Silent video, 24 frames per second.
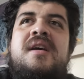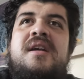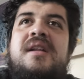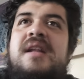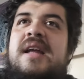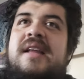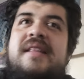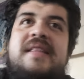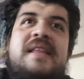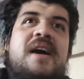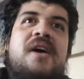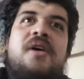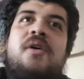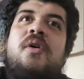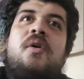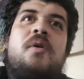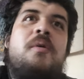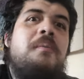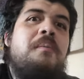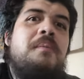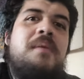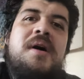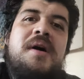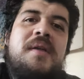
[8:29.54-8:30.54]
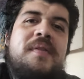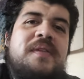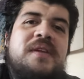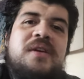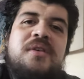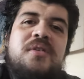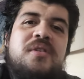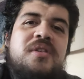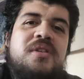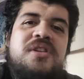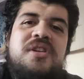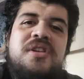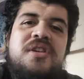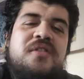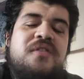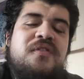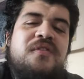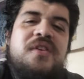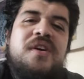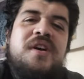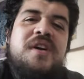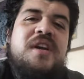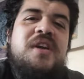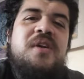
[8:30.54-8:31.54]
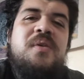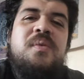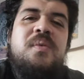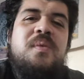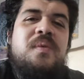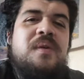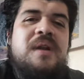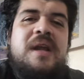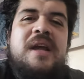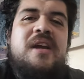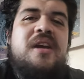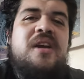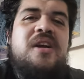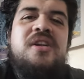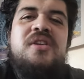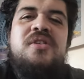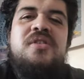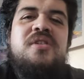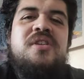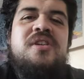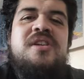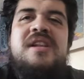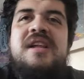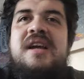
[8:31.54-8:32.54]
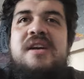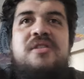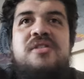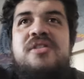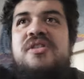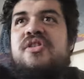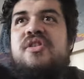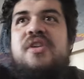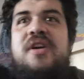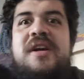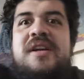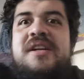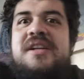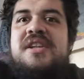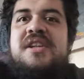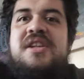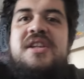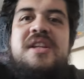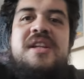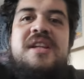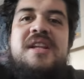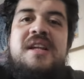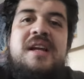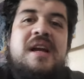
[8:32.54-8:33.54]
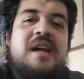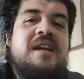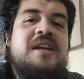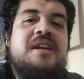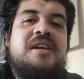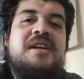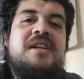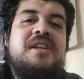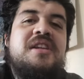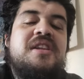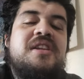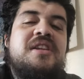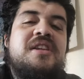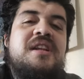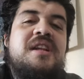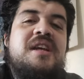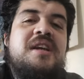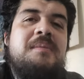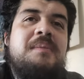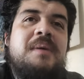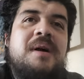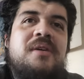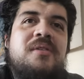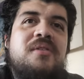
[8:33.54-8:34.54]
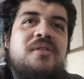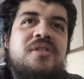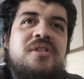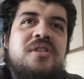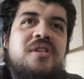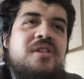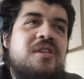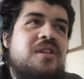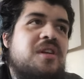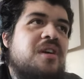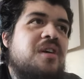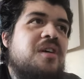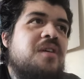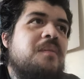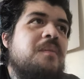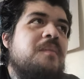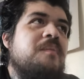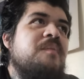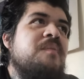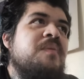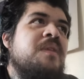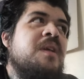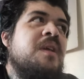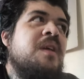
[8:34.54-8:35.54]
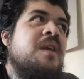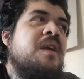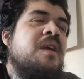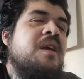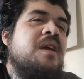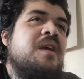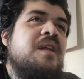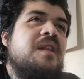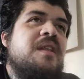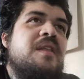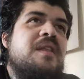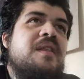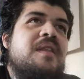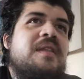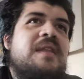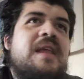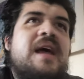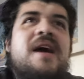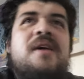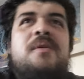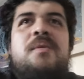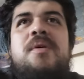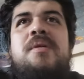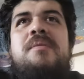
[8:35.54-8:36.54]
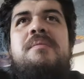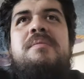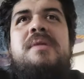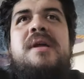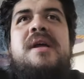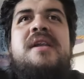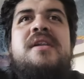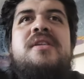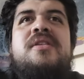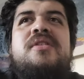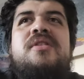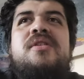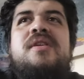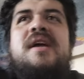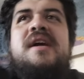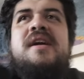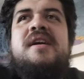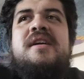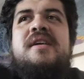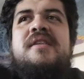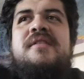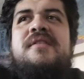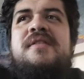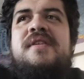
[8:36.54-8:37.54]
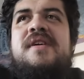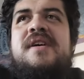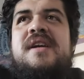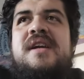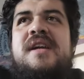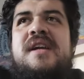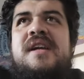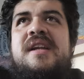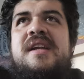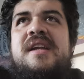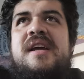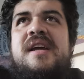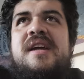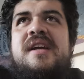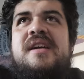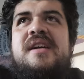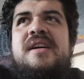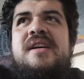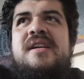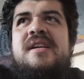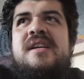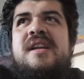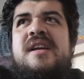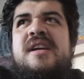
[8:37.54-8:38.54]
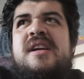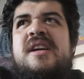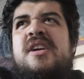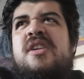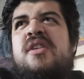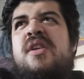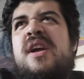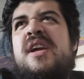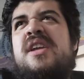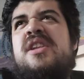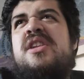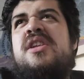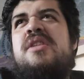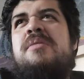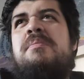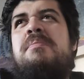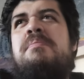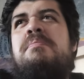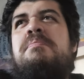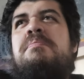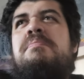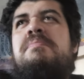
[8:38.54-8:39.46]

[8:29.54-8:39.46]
Like that whole month, it was just fucking like hallucin. I was trying to sleep. I couldn't sleep. I was just up. That one bled into like a fucking like a like a crazy,